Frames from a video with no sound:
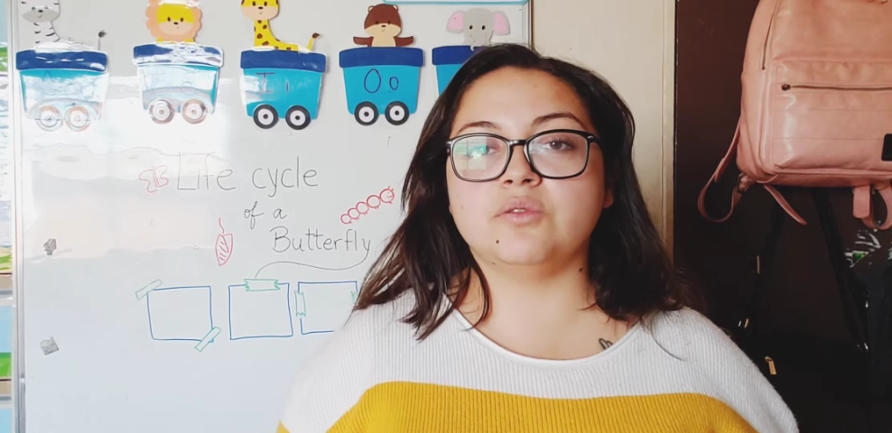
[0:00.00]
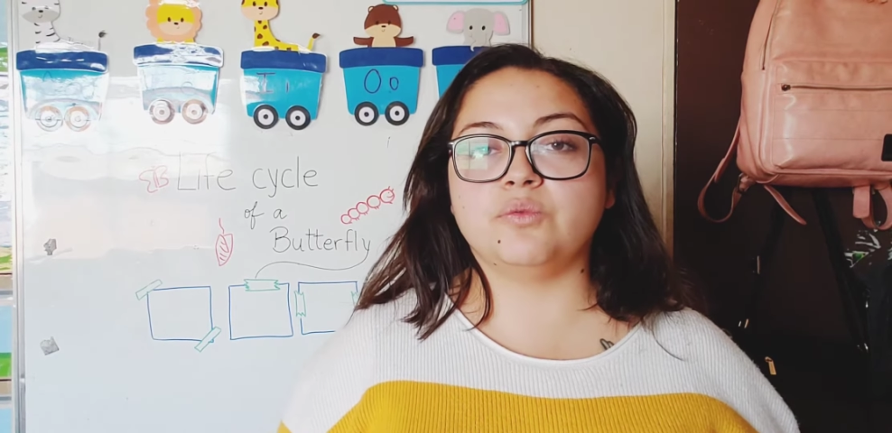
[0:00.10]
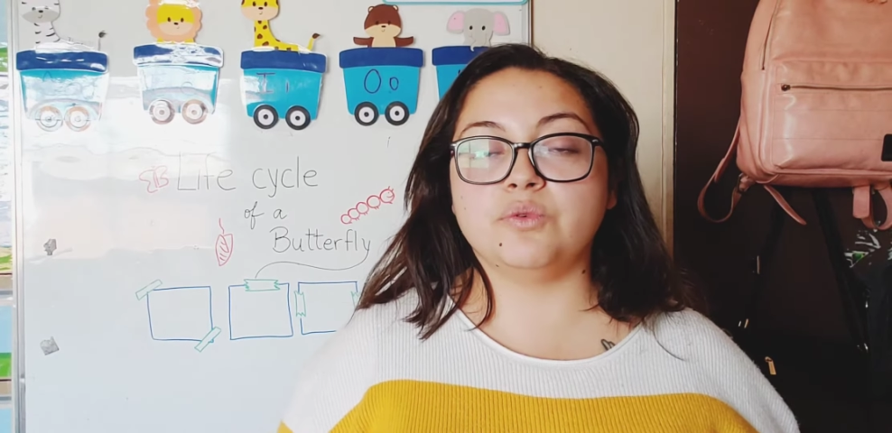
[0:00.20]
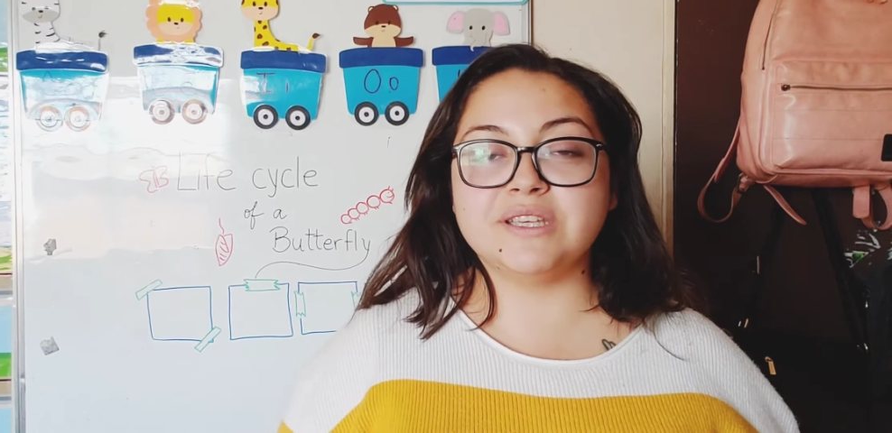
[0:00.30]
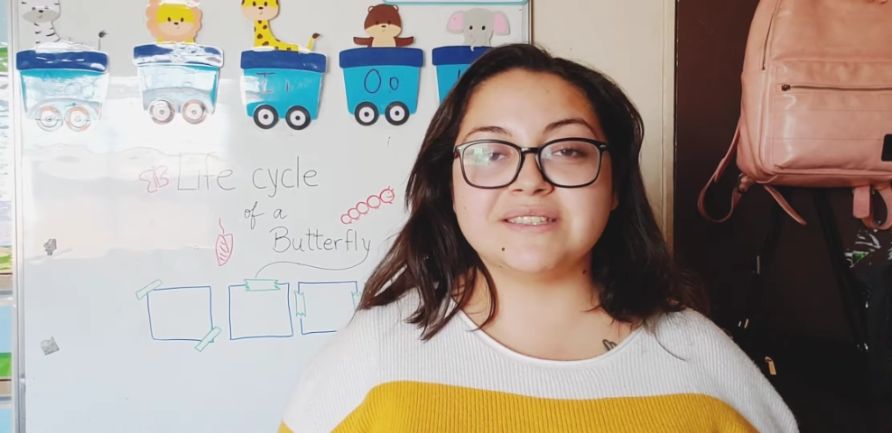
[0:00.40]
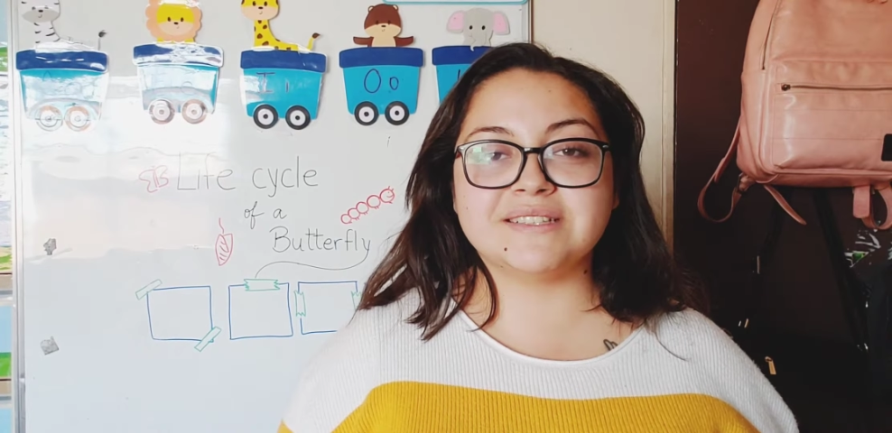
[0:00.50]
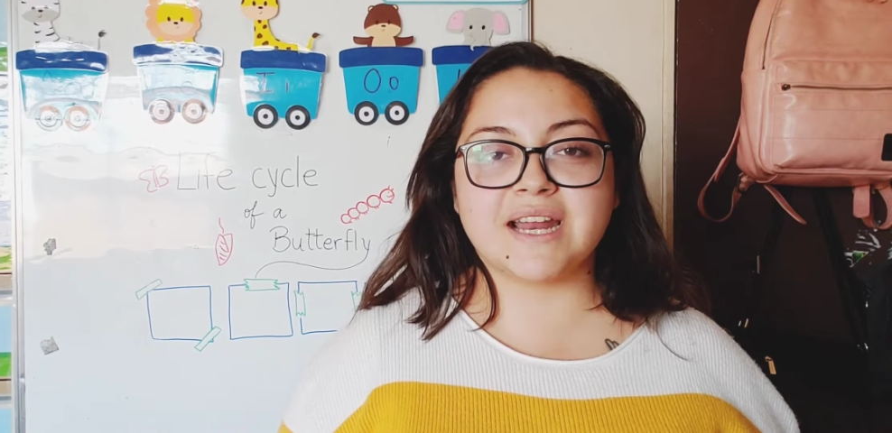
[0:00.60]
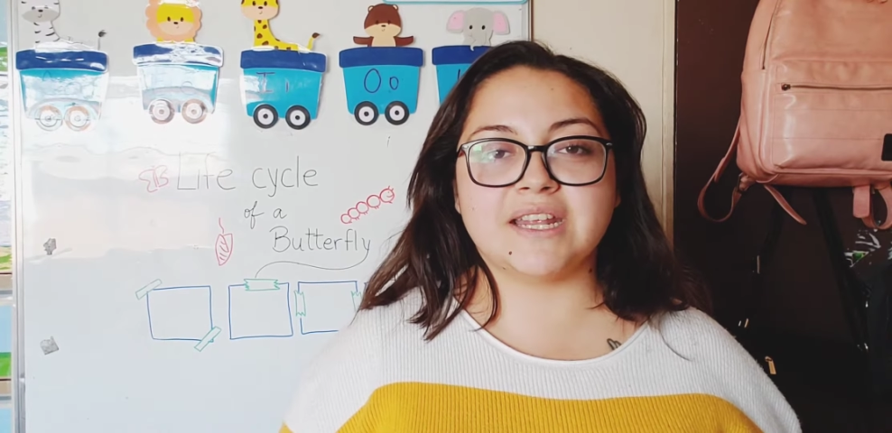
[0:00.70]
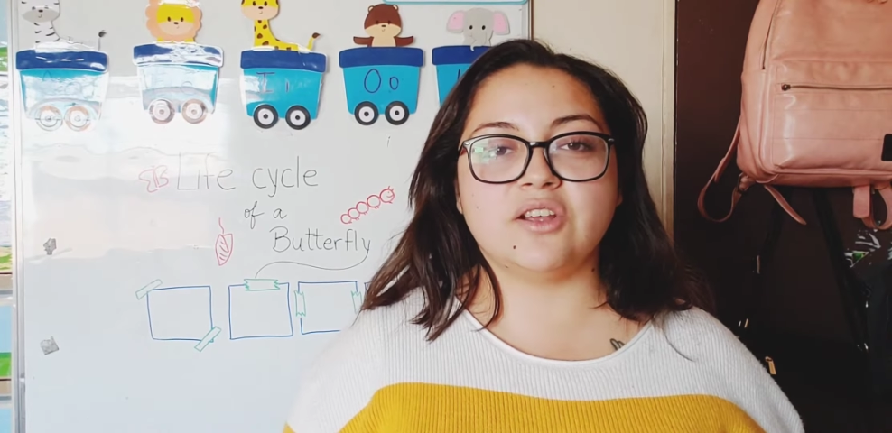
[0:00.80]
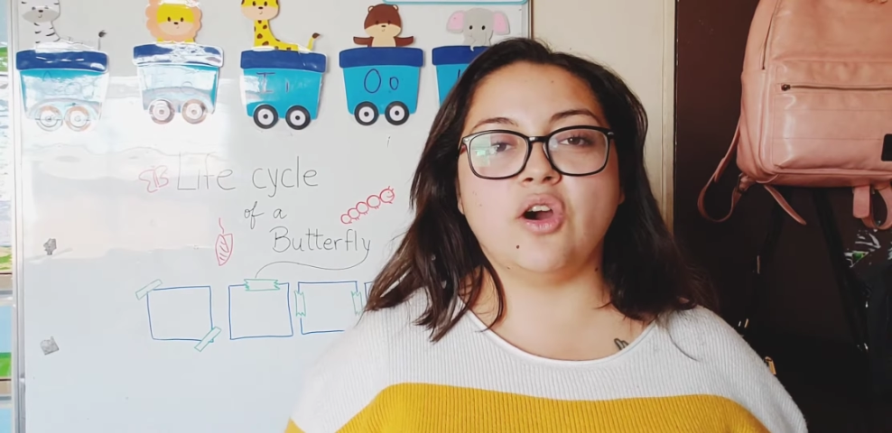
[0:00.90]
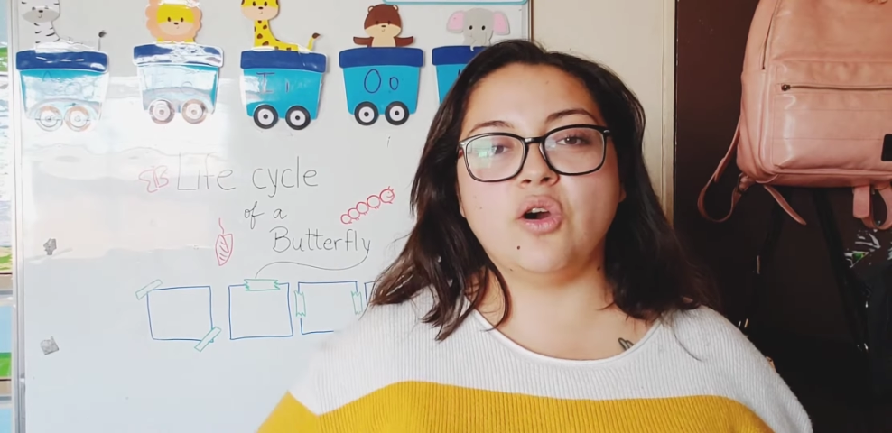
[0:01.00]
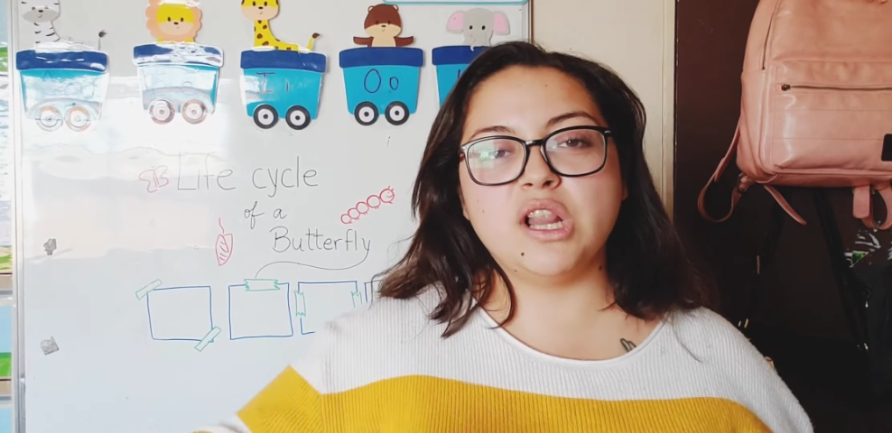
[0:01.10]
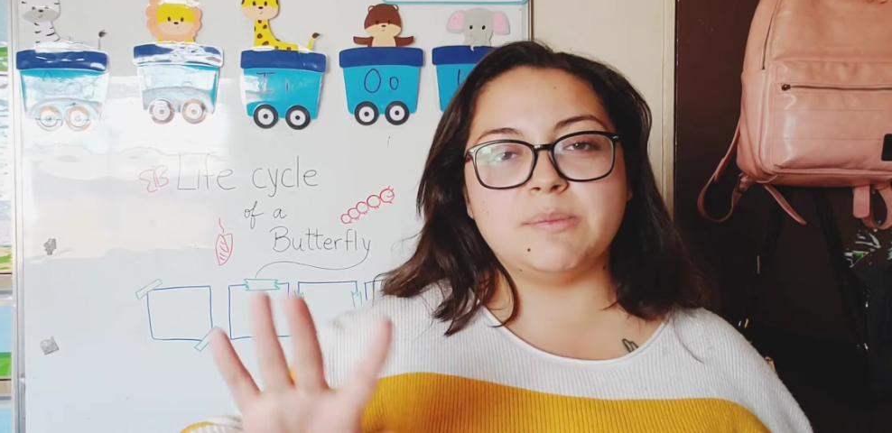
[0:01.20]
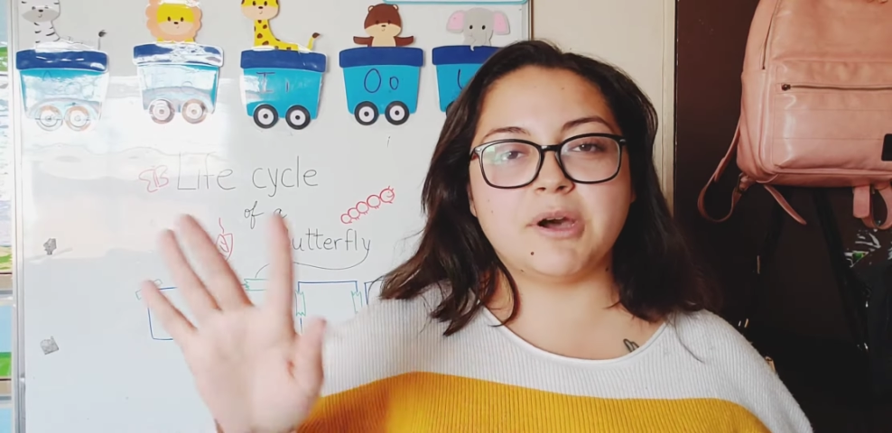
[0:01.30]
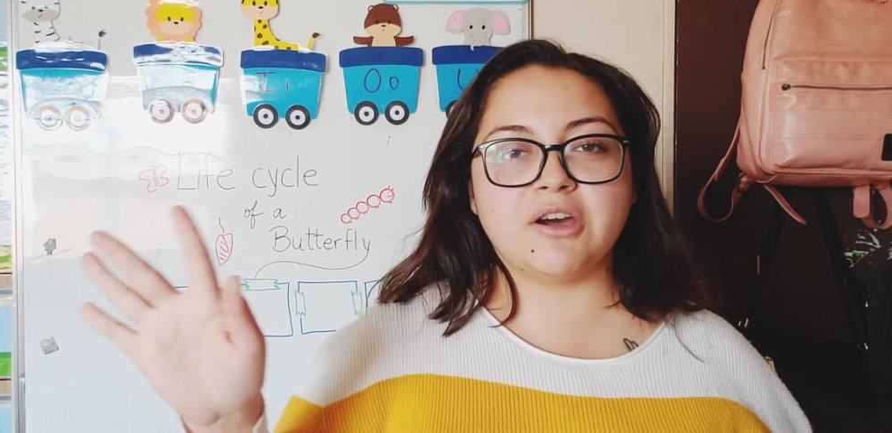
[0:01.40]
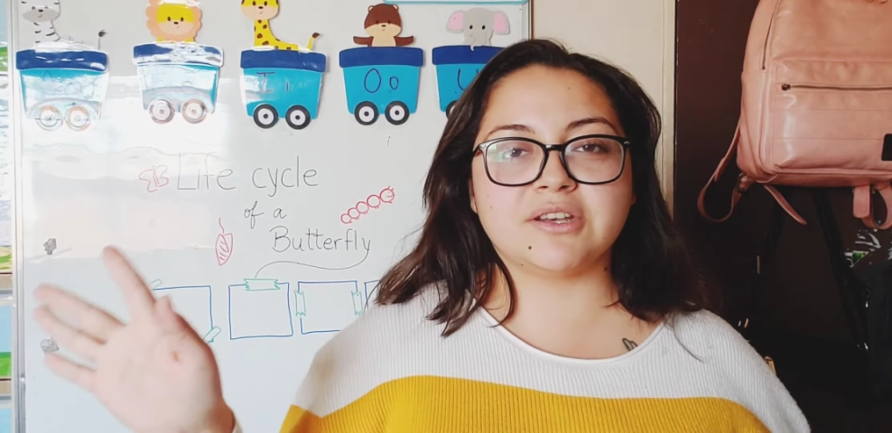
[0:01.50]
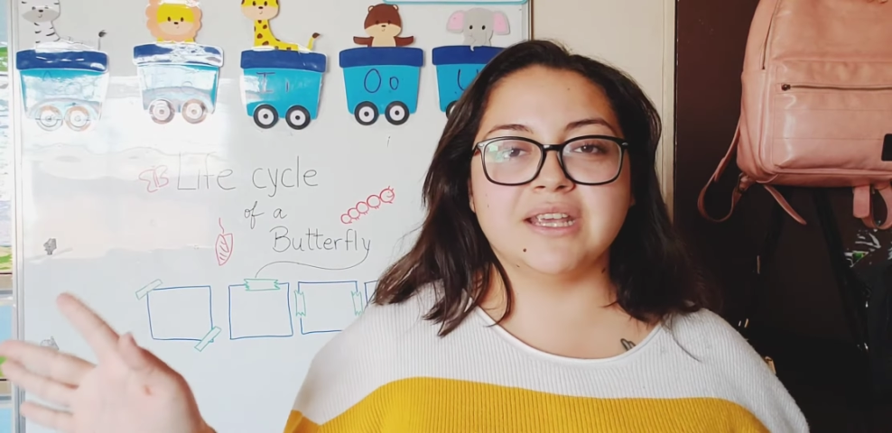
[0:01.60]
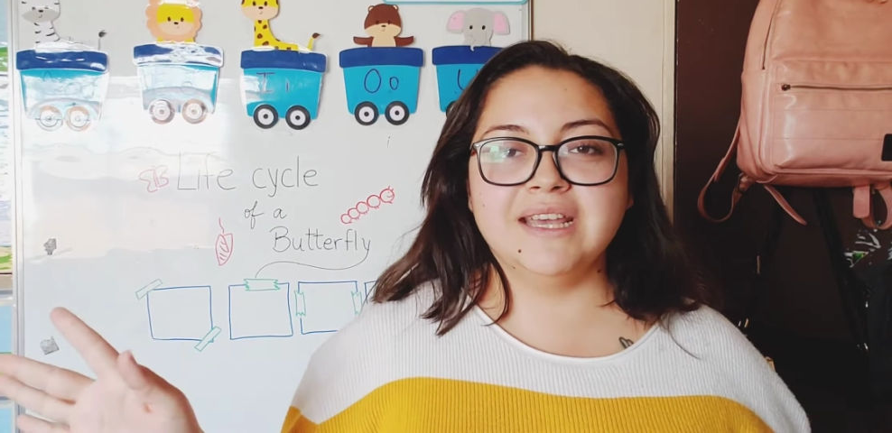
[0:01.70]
we studied all about